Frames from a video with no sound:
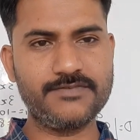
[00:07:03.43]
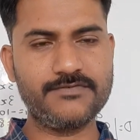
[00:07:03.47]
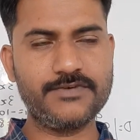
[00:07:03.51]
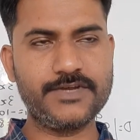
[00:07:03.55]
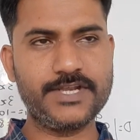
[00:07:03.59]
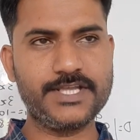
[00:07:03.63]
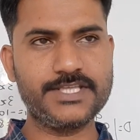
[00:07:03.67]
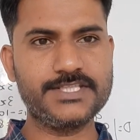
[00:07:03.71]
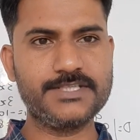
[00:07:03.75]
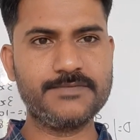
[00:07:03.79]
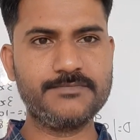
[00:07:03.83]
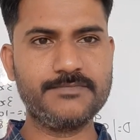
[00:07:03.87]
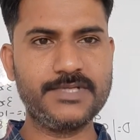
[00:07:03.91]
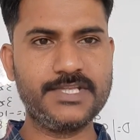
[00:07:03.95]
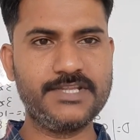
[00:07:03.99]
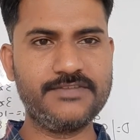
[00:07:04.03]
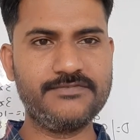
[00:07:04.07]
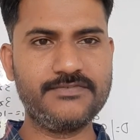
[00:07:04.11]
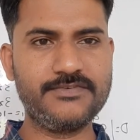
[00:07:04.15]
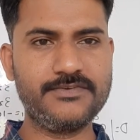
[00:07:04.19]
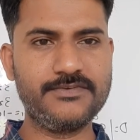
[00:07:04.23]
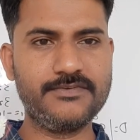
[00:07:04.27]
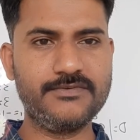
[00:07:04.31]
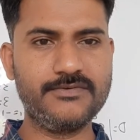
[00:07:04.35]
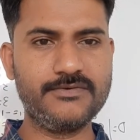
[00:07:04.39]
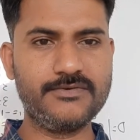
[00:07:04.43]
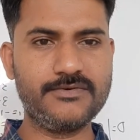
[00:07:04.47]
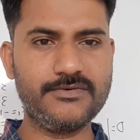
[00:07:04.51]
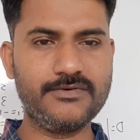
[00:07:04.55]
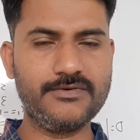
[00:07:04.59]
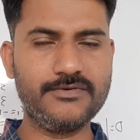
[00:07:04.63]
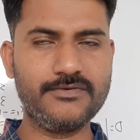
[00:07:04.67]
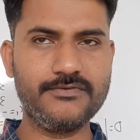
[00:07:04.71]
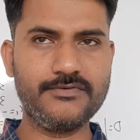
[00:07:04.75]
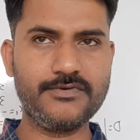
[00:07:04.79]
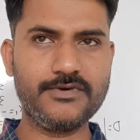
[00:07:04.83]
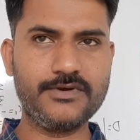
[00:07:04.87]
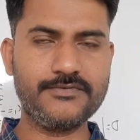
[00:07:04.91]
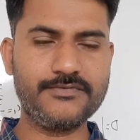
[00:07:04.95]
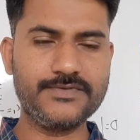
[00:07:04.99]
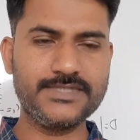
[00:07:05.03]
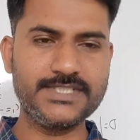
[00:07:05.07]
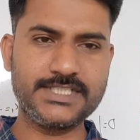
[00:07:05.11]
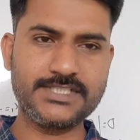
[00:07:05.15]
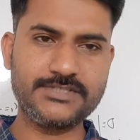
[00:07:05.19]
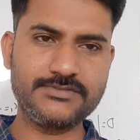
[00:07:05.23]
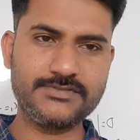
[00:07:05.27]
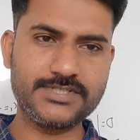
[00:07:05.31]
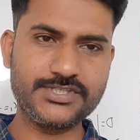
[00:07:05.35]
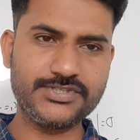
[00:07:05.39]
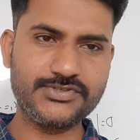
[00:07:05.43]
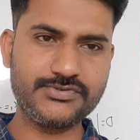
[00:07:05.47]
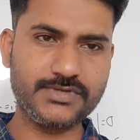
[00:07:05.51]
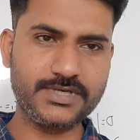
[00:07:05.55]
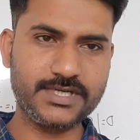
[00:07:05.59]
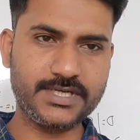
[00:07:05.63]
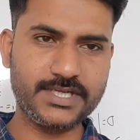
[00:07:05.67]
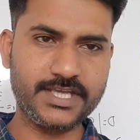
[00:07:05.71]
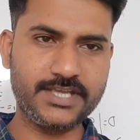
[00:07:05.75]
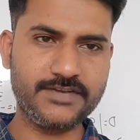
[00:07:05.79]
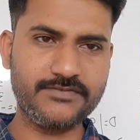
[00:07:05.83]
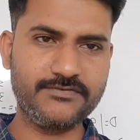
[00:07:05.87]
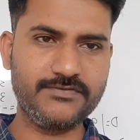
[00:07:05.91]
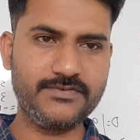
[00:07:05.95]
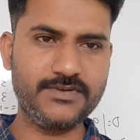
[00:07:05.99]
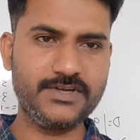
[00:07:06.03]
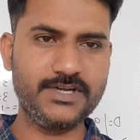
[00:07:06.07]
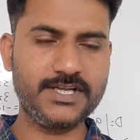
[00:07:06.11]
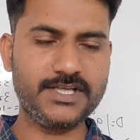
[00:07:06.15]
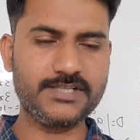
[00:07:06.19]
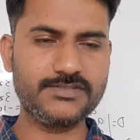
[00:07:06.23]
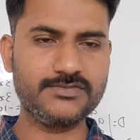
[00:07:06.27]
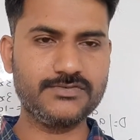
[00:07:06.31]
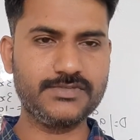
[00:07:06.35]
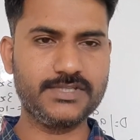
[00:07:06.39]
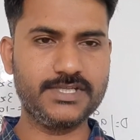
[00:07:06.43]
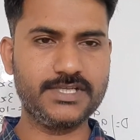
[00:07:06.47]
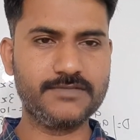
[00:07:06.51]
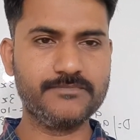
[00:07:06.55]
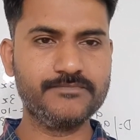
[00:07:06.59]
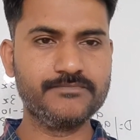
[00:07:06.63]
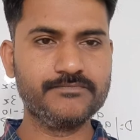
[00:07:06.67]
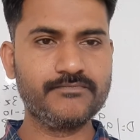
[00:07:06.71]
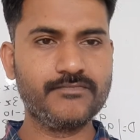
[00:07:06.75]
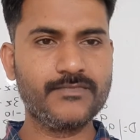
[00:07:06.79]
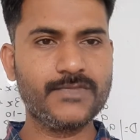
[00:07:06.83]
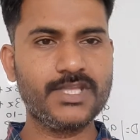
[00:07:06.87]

For example, if you go or visit to the sugarcane field also there,